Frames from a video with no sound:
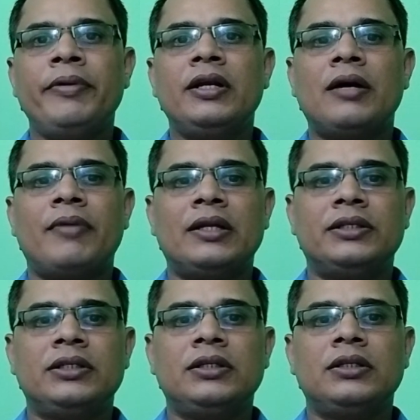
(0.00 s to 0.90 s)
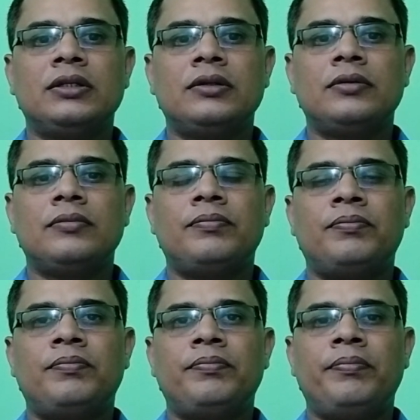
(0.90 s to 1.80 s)
EBITDA margin,
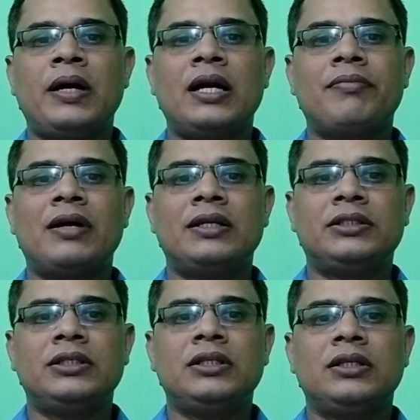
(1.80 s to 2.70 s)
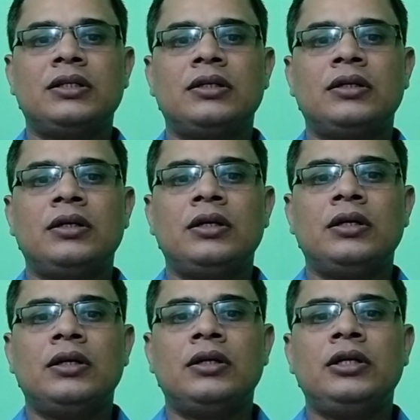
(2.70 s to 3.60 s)
PAT margin,
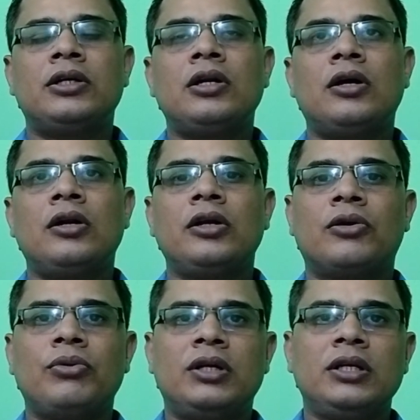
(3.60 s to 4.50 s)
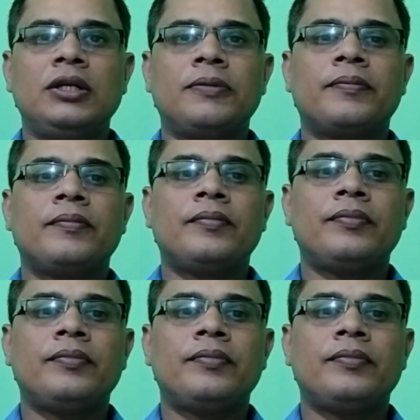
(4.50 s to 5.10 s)
return on equity,